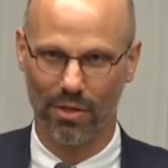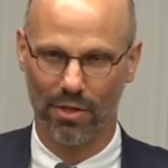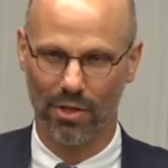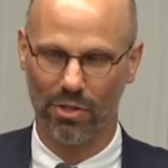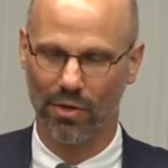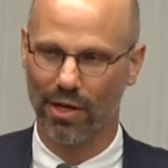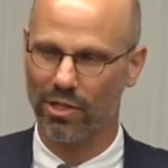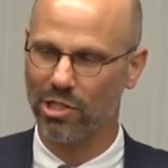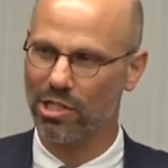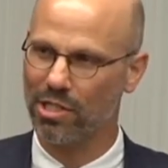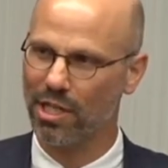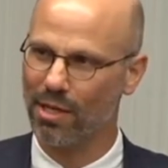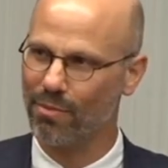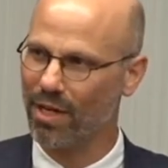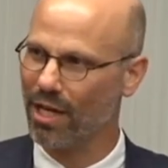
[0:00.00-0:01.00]
So I just
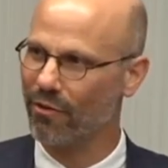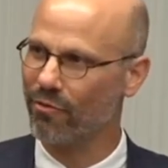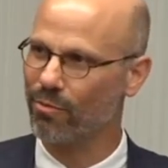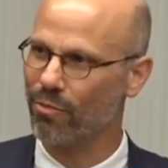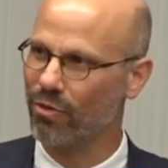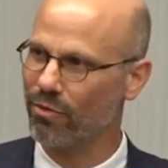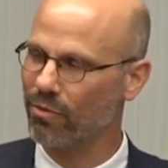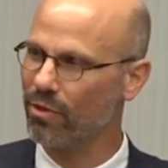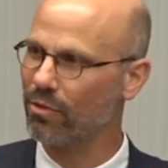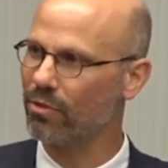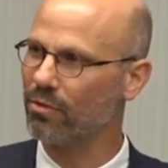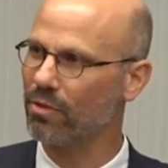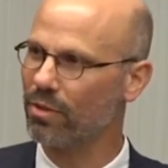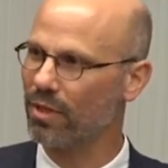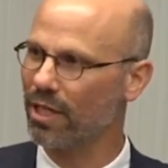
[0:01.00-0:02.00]
came back from Peru
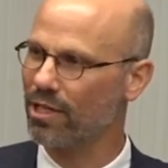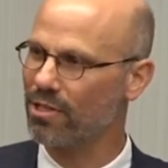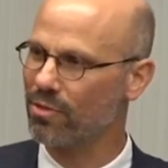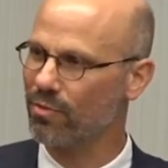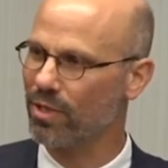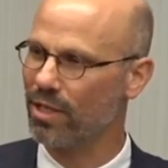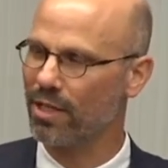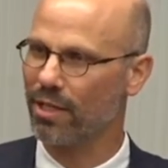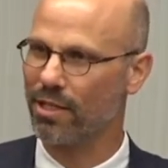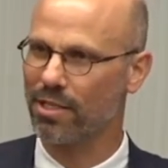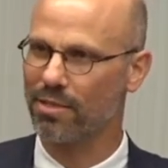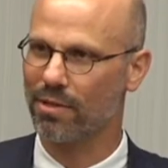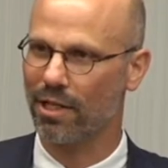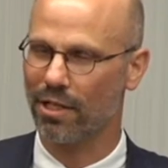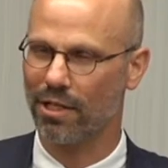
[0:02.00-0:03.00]
last week. I,
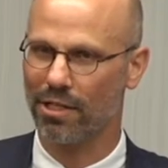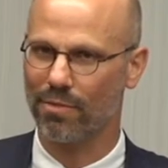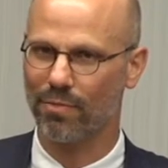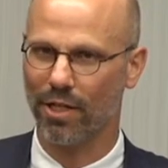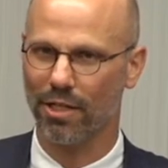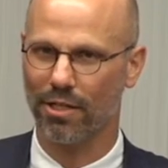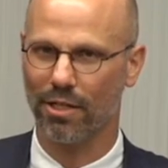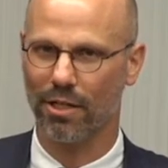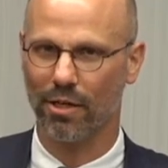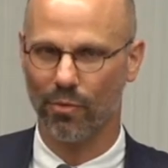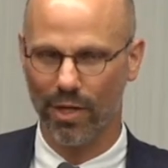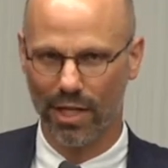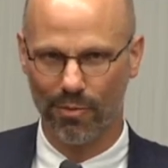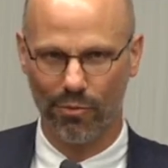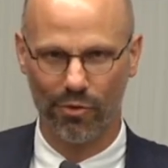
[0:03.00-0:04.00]
I spent a
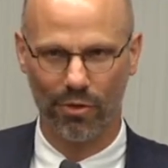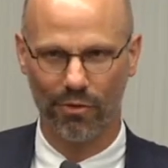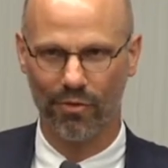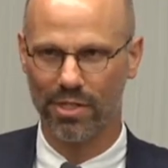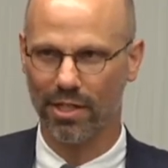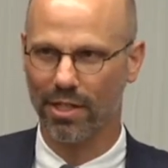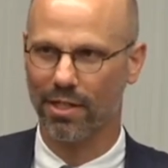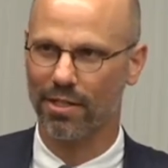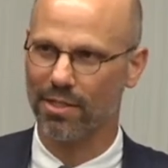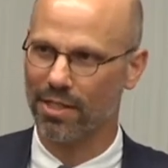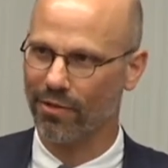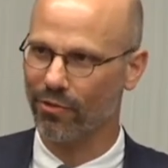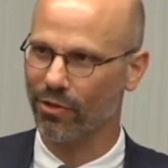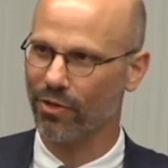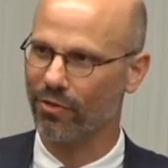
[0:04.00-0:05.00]
week in Peru visiting
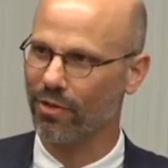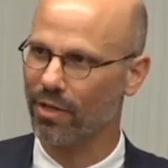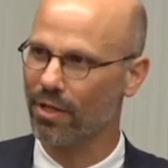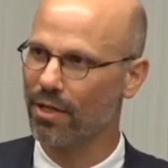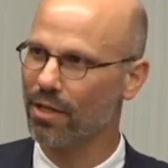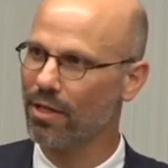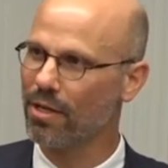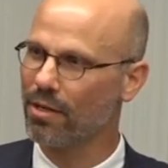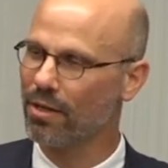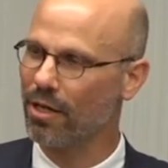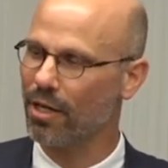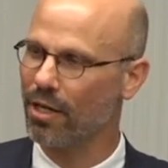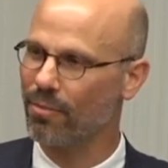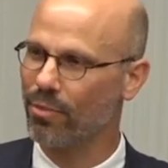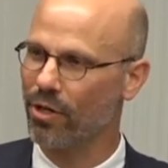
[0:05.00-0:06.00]
several different
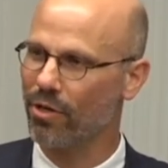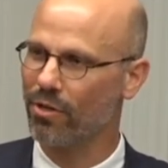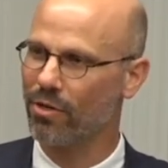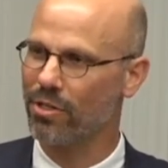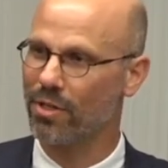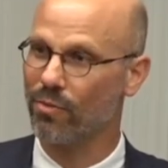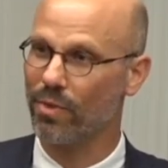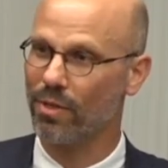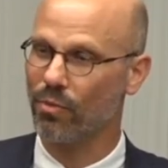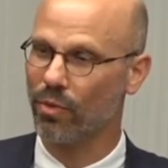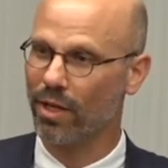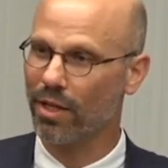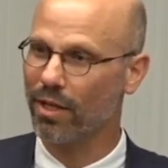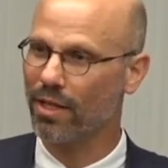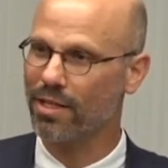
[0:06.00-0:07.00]
uh, partners. And we,
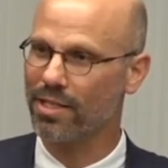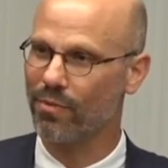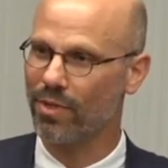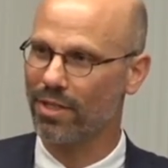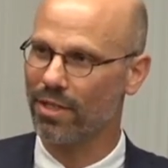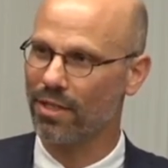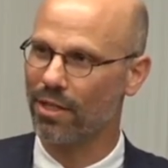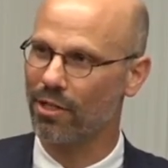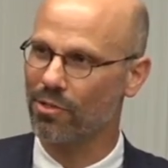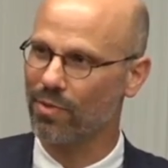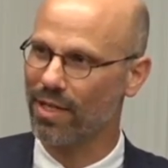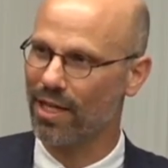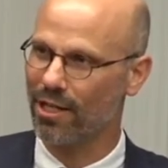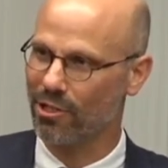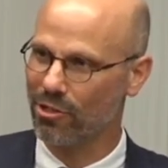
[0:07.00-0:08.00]
one of the things that we did there is we
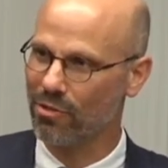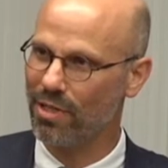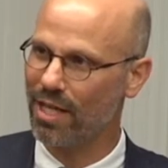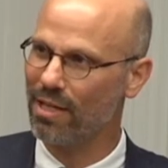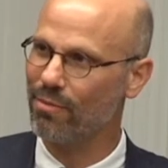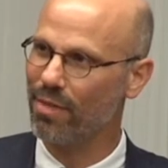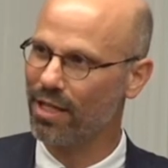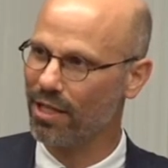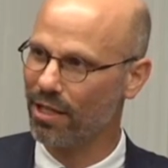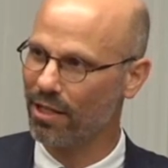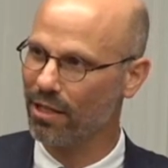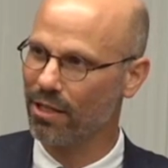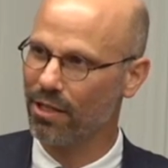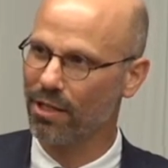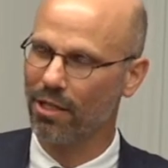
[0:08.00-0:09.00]
had a two-day meeting
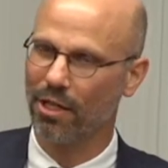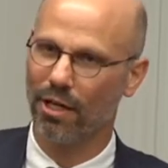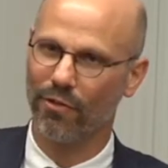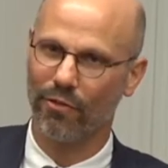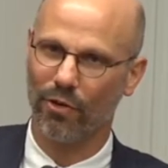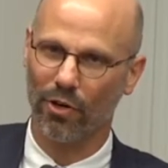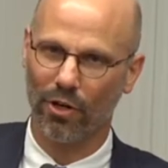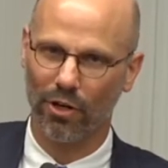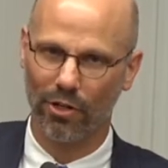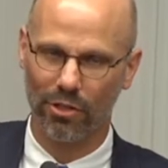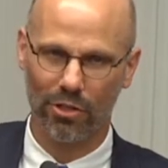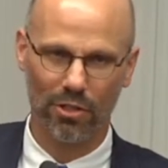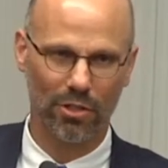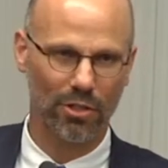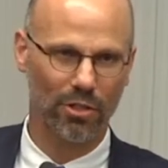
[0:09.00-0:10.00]
of all
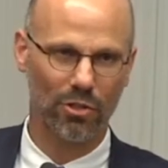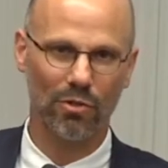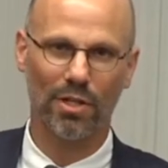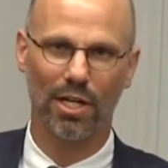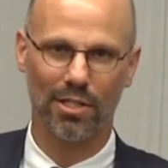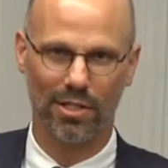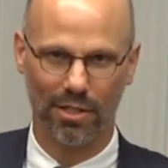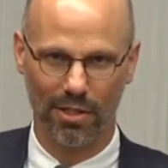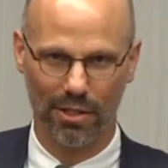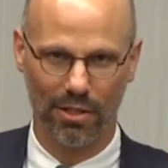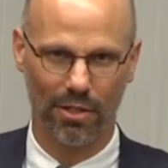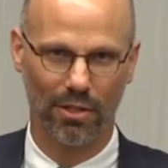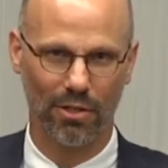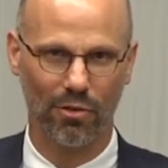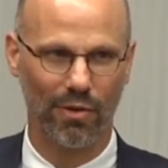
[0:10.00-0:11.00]
two dozen
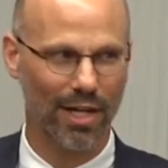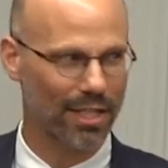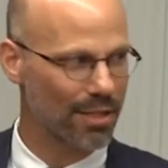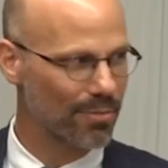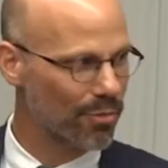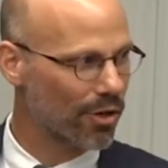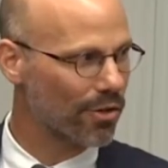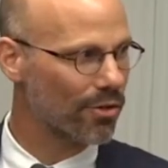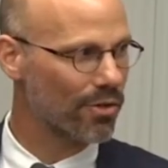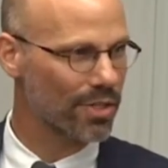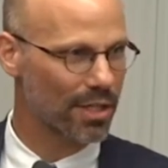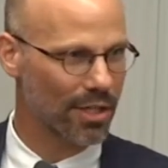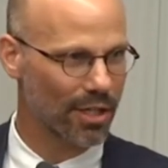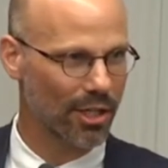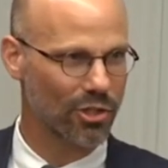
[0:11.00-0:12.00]
grantee partners
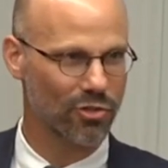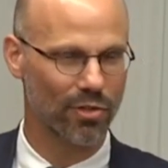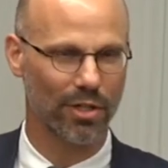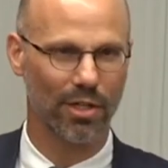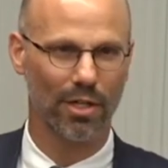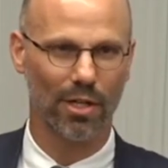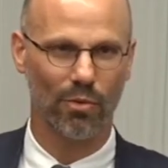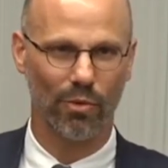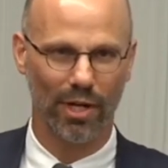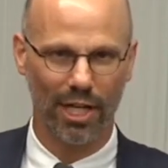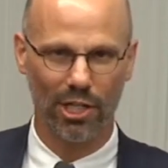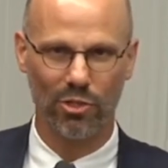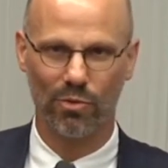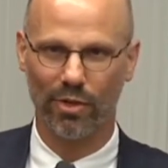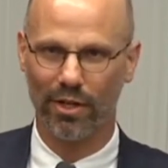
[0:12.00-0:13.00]
in the country, where
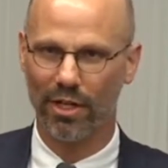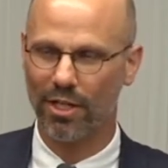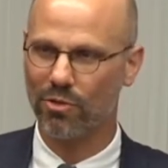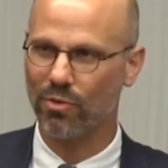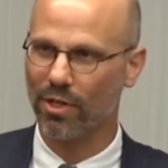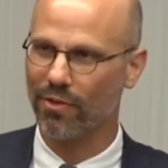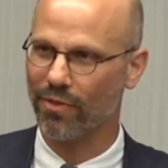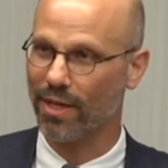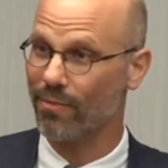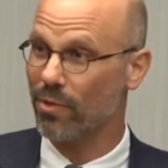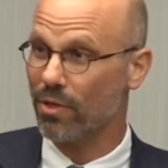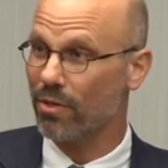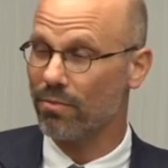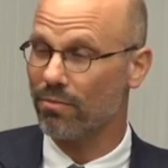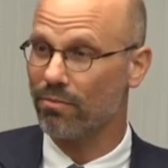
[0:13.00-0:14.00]
each, each one of them,
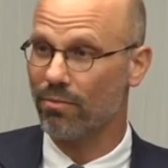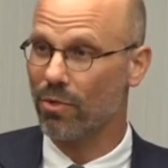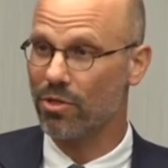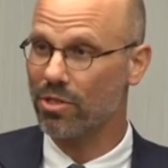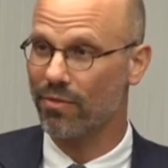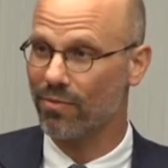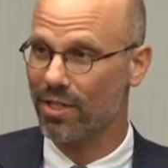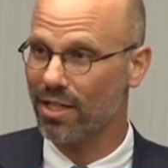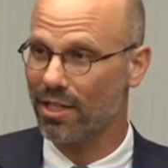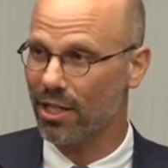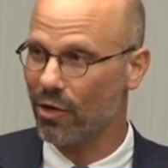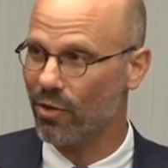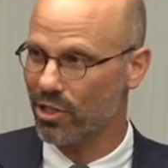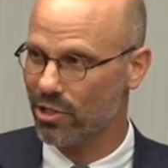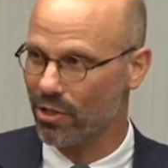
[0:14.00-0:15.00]
most of them didn't
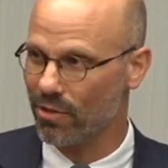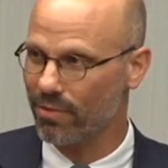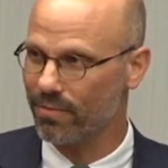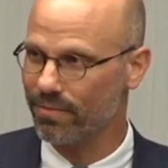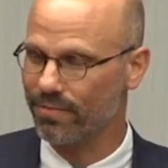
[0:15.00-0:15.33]
know each other.